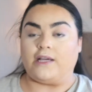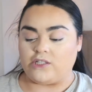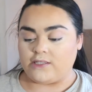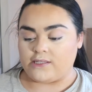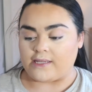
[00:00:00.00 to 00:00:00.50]

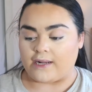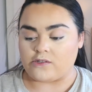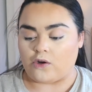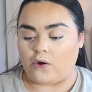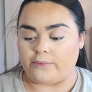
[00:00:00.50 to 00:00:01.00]
actually decided
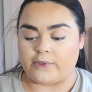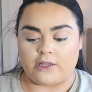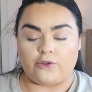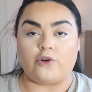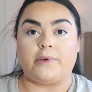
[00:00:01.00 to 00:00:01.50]
to go in with
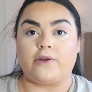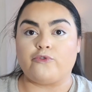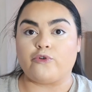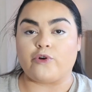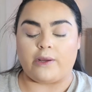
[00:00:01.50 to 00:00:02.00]
a little bit
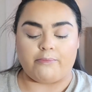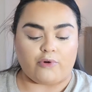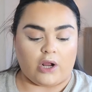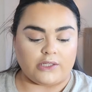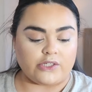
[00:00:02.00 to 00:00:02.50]
of cream
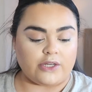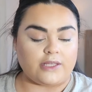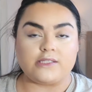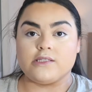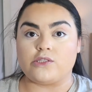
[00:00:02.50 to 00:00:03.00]
bronzer.
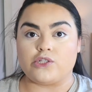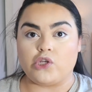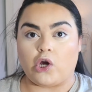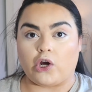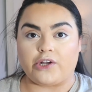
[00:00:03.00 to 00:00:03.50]
This is the
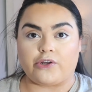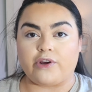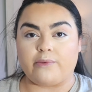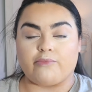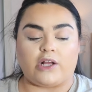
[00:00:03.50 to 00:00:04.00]
Tarte
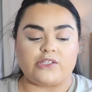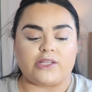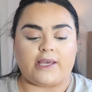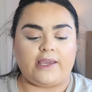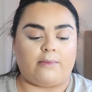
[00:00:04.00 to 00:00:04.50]
cream
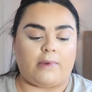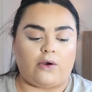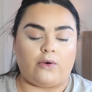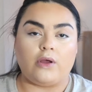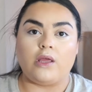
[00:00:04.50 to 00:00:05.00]
bronzer that came
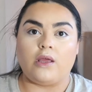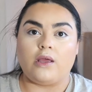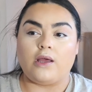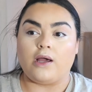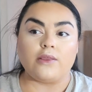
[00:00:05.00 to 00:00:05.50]
out,
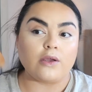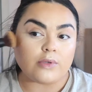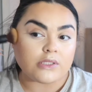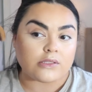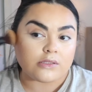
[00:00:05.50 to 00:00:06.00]
I think it
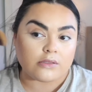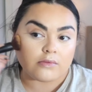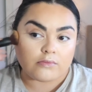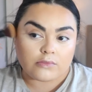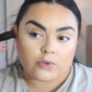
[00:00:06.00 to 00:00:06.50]
was
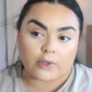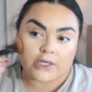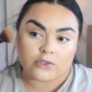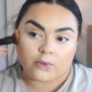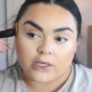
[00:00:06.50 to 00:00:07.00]

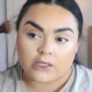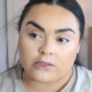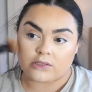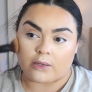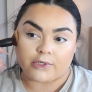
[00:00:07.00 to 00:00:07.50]

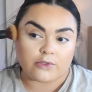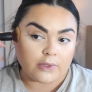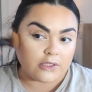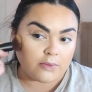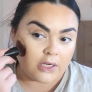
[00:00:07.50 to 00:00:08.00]
2020, summer
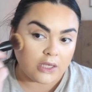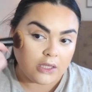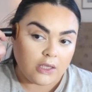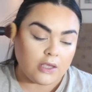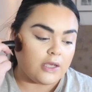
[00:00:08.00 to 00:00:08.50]
2020.
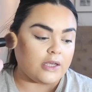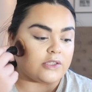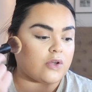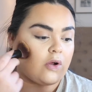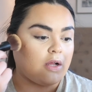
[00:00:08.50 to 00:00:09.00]

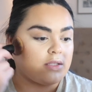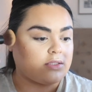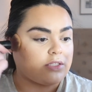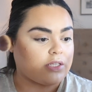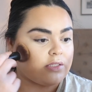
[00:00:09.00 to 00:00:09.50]
It's
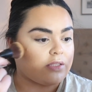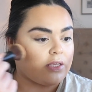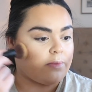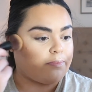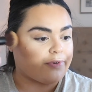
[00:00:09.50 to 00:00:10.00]
called just
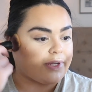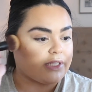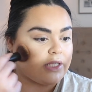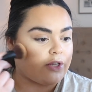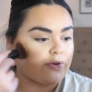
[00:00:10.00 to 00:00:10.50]
the
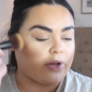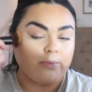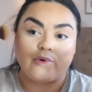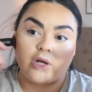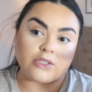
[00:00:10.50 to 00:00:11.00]
Breezy
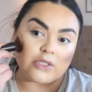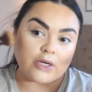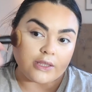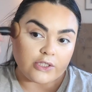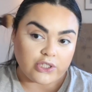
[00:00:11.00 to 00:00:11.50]
Cream
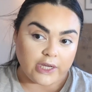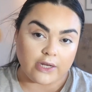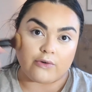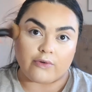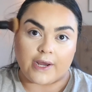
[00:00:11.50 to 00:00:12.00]
Bronzer in the
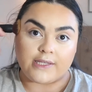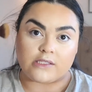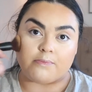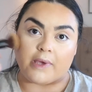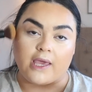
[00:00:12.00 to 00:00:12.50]
shade
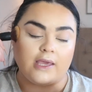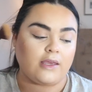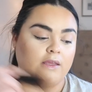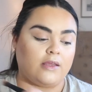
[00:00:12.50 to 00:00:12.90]
Grace Bay.